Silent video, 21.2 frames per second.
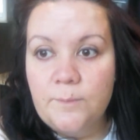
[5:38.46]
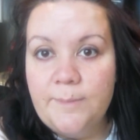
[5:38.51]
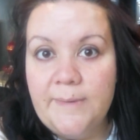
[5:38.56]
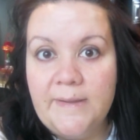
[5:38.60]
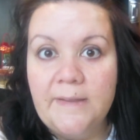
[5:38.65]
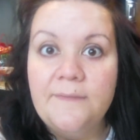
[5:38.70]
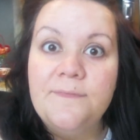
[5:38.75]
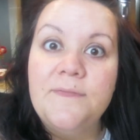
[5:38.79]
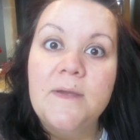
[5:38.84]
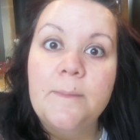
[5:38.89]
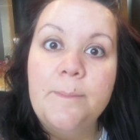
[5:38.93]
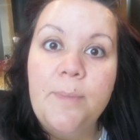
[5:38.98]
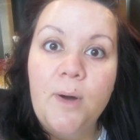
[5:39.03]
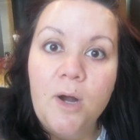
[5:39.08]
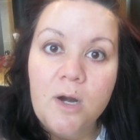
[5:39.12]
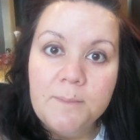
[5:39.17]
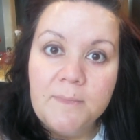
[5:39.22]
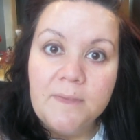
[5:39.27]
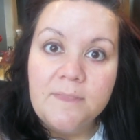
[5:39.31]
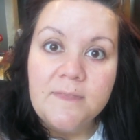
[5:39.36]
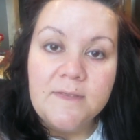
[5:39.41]
will be at the
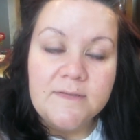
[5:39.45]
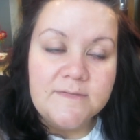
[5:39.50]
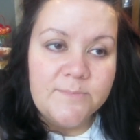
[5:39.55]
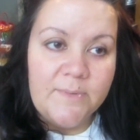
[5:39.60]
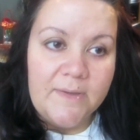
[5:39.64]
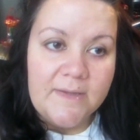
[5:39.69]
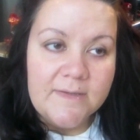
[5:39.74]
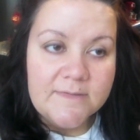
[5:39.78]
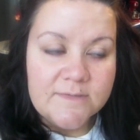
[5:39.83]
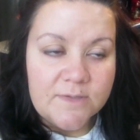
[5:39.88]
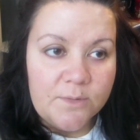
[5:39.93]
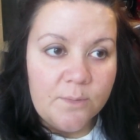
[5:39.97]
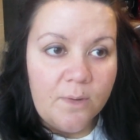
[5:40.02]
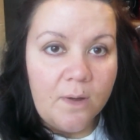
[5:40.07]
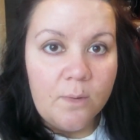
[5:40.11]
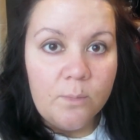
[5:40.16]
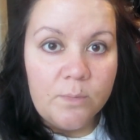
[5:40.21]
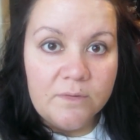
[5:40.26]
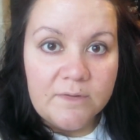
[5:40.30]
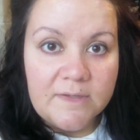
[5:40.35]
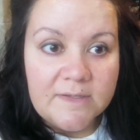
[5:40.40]
apartment this week. So you
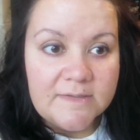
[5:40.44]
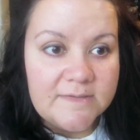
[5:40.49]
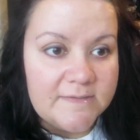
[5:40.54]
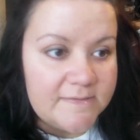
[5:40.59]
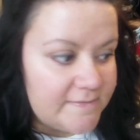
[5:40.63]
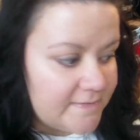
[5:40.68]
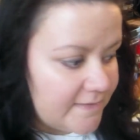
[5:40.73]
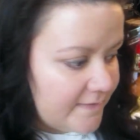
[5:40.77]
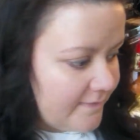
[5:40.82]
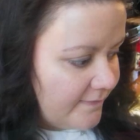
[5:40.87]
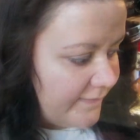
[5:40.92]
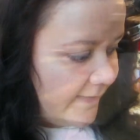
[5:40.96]
all will get to see